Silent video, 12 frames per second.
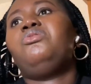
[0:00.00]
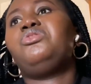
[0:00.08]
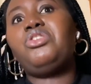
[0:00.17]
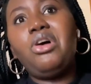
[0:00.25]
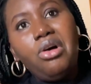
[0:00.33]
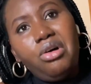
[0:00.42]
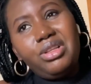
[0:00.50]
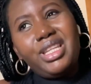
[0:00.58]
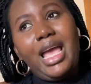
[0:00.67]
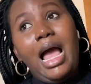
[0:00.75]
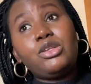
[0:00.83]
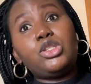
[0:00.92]
though the
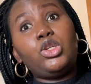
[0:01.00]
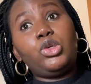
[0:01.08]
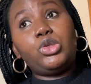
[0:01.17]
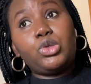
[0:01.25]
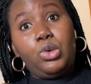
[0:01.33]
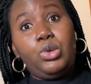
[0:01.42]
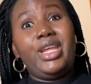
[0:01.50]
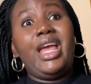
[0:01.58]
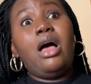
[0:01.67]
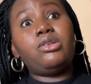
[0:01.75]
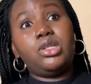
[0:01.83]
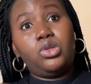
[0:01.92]
house looks cool, the
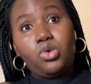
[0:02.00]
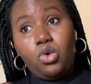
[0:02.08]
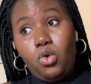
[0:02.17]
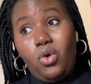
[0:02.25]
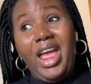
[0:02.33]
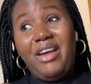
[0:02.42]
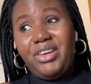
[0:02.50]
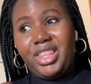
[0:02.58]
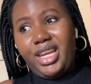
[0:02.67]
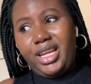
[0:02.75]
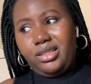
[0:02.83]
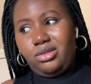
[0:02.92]
house is cool,
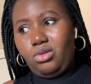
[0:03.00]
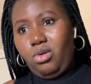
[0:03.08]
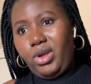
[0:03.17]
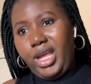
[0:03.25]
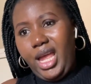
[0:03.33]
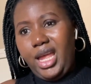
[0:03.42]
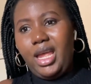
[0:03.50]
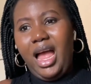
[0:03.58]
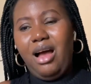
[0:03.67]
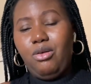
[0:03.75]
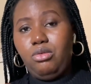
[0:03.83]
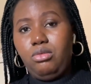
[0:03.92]
everything is okay.
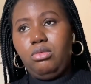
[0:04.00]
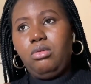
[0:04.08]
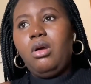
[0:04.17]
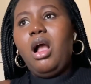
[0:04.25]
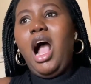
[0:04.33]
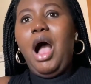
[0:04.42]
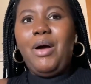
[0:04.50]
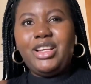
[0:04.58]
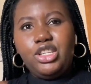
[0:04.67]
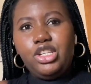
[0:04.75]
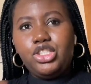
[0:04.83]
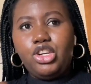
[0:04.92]
I'll I'll
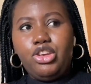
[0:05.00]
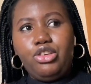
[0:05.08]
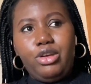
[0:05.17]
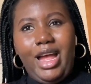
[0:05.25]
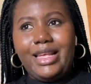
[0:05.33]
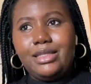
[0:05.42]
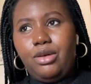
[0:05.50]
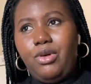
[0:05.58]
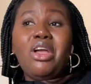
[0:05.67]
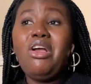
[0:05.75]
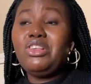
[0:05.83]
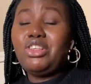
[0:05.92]
actually show you guys
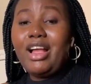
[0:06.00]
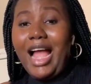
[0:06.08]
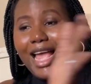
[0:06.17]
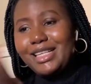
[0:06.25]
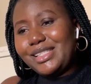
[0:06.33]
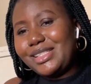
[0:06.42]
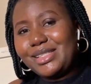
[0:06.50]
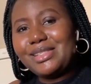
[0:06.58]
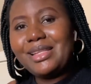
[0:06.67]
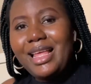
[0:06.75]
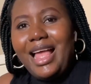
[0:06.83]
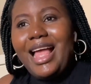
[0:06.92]
around. So
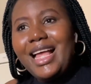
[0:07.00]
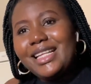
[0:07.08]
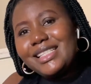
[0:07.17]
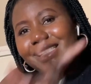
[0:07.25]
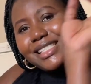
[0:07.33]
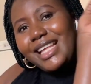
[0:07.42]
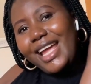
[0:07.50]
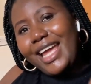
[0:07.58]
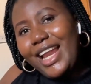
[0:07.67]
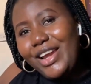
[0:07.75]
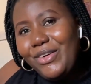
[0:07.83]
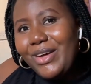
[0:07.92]
guys, take
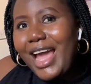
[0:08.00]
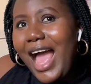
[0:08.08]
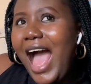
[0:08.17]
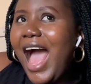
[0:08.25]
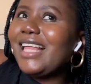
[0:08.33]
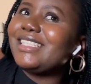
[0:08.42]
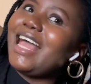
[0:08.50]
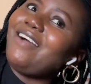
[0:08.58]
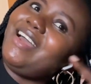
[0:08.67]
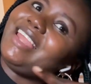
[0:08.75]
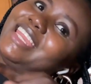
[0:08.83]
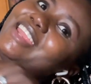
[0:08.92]
a look
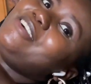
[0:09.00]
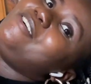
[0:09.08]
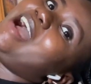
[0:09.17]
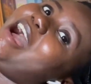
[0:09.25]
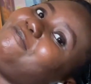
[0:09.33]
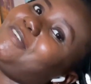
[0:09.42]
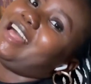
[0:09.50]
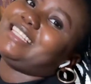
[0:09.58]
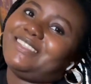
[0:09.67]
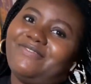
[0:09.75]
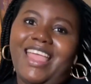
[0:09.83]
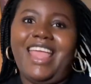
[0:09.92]
our new
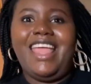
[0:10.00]
apartment.